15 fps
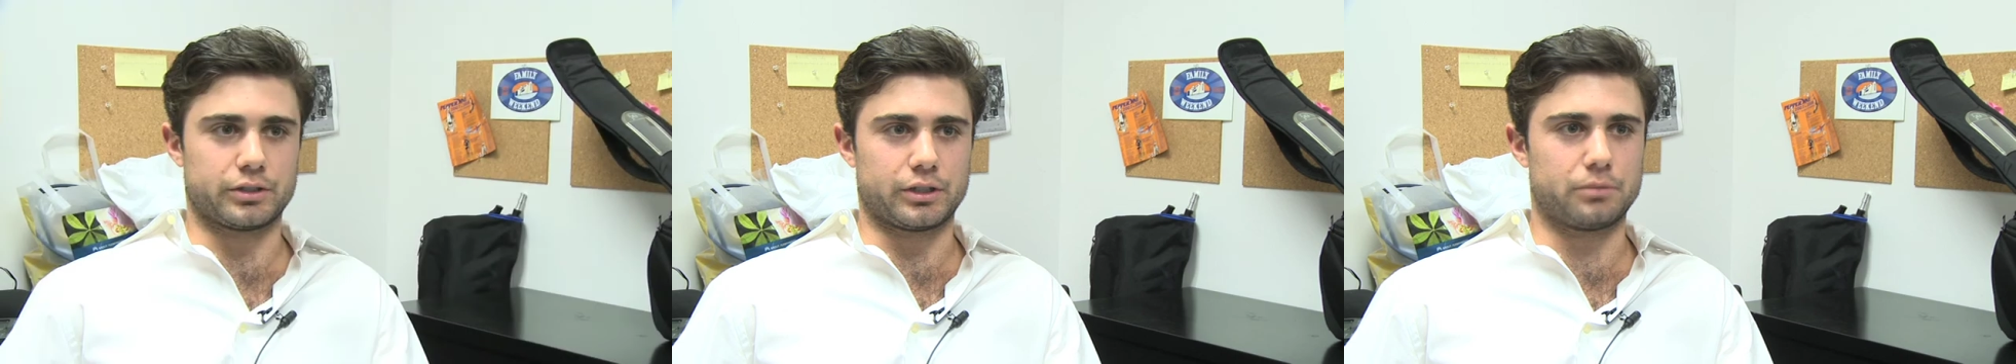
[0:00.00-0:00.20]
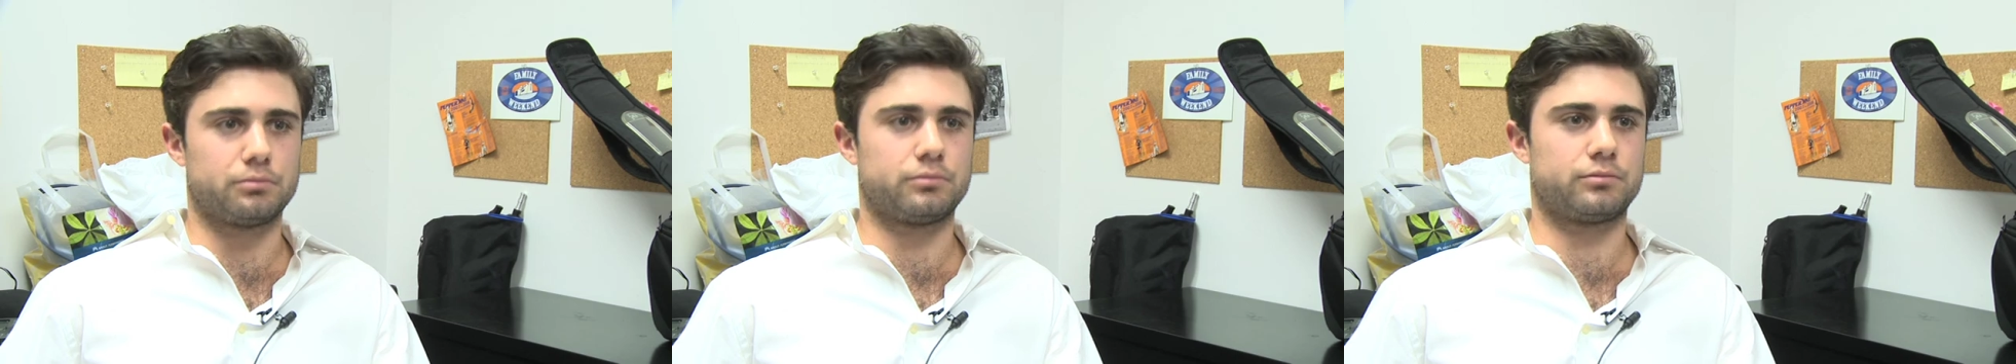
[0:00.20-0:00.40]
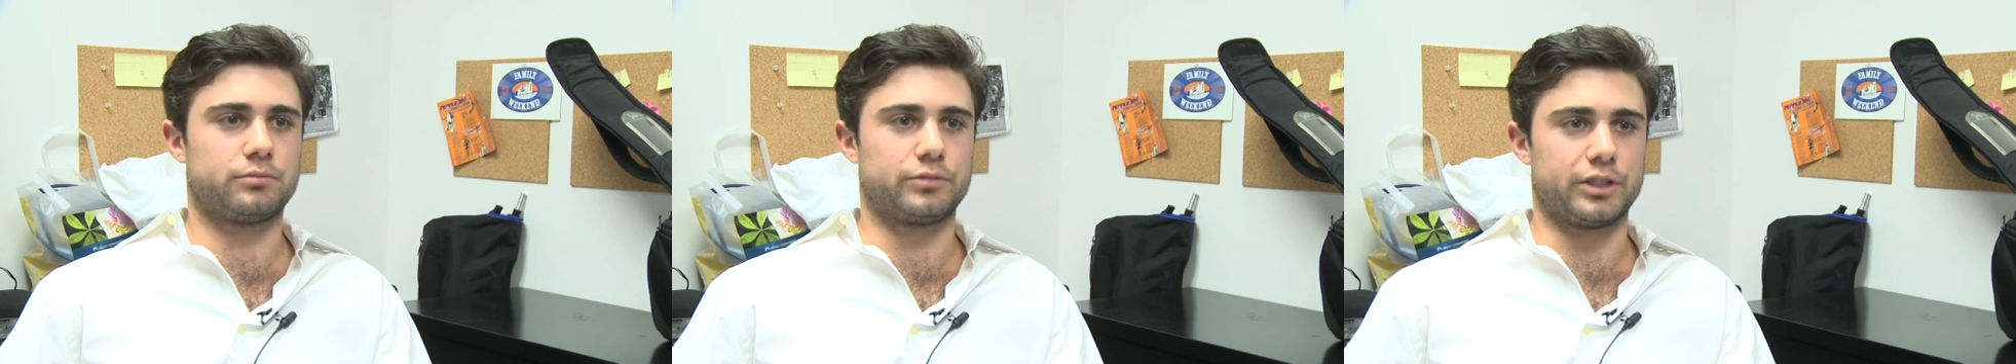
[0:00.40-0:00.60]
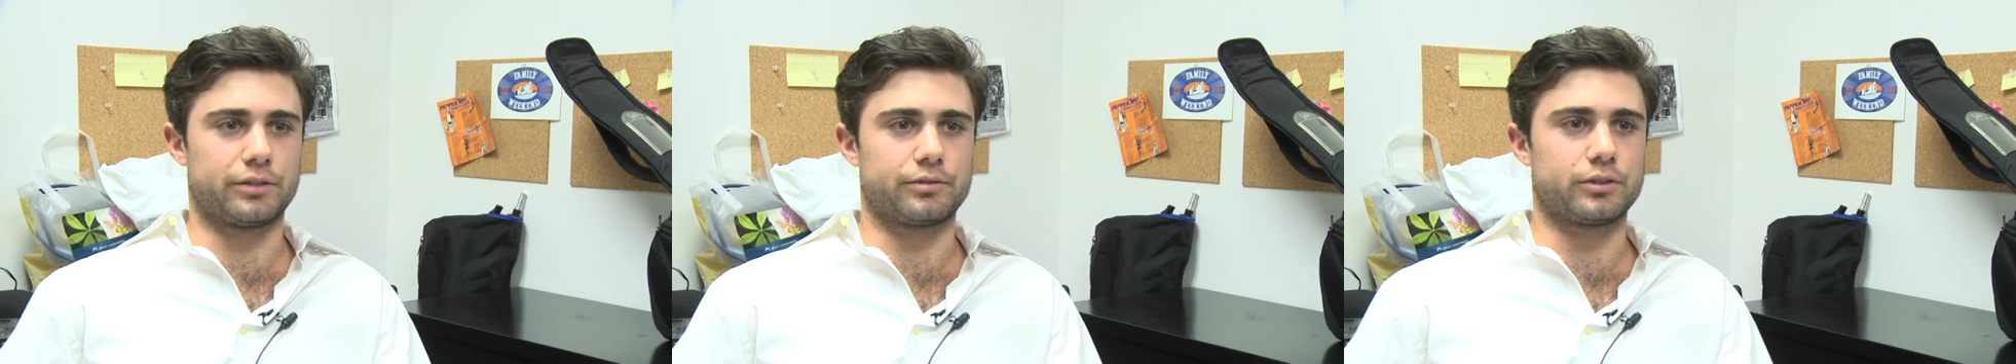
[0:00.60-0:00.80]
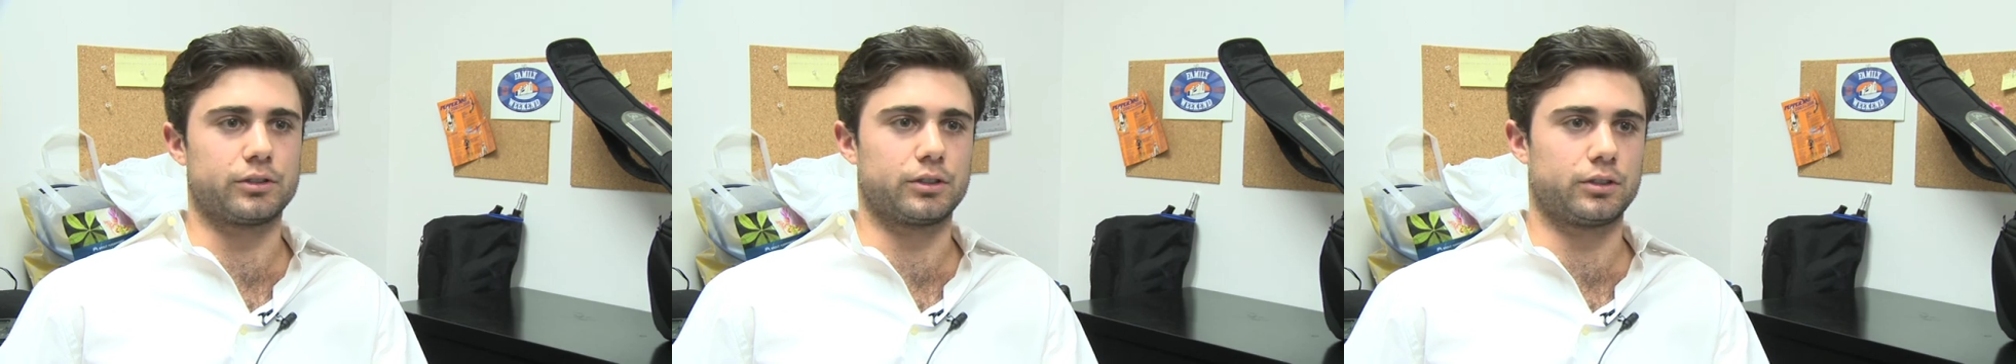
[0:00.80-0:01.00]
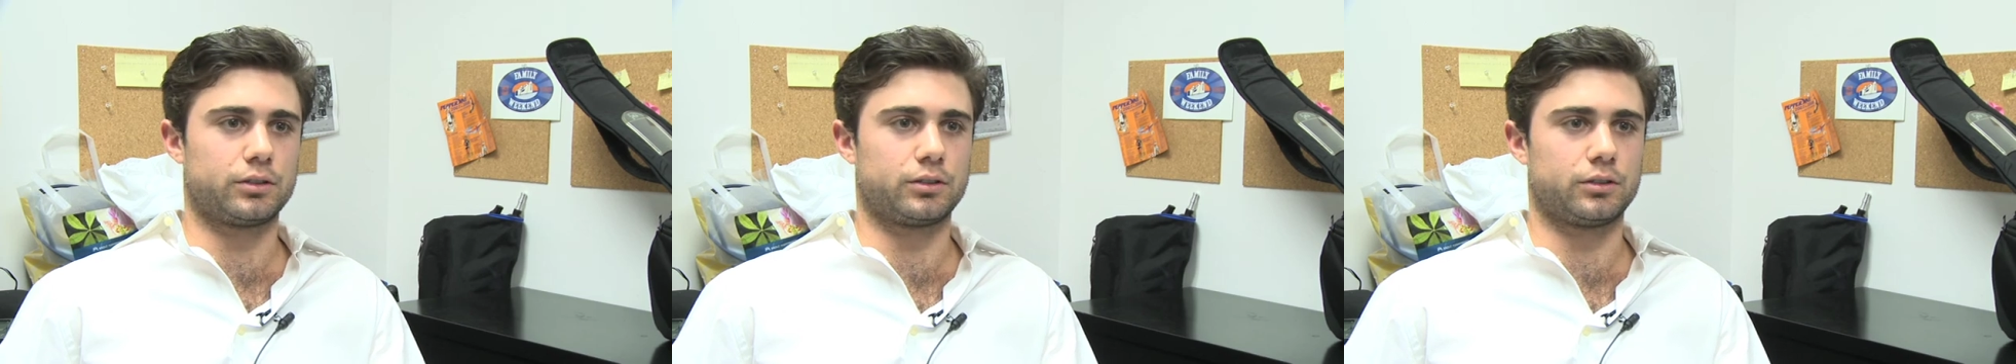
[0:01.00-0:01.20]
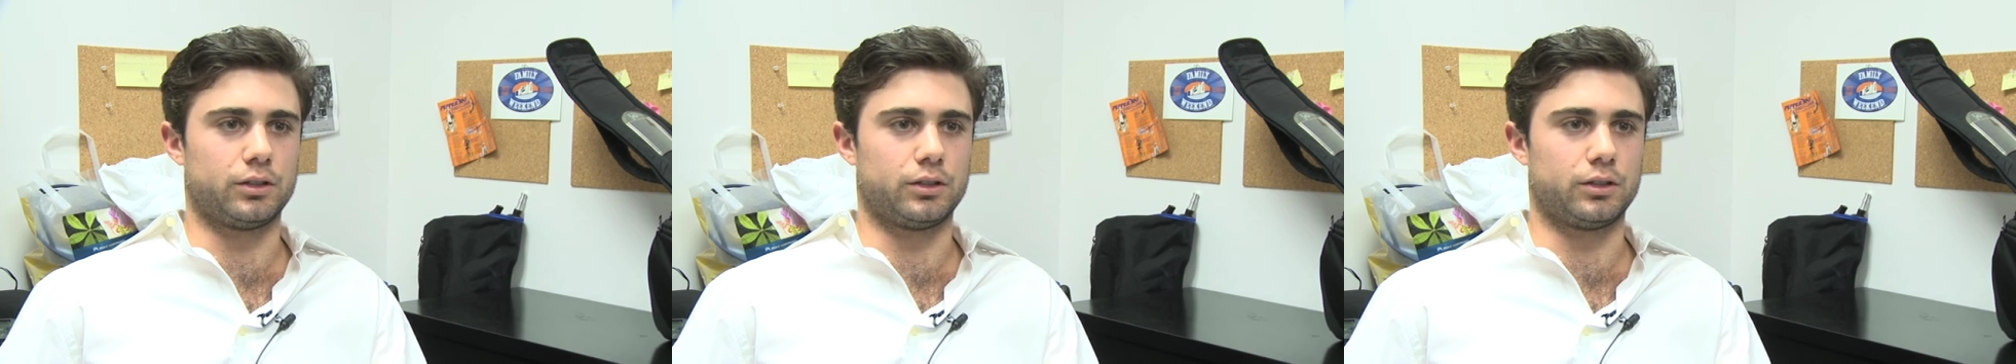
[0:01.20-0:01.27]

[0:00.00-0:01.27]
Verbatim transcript: time, definitely,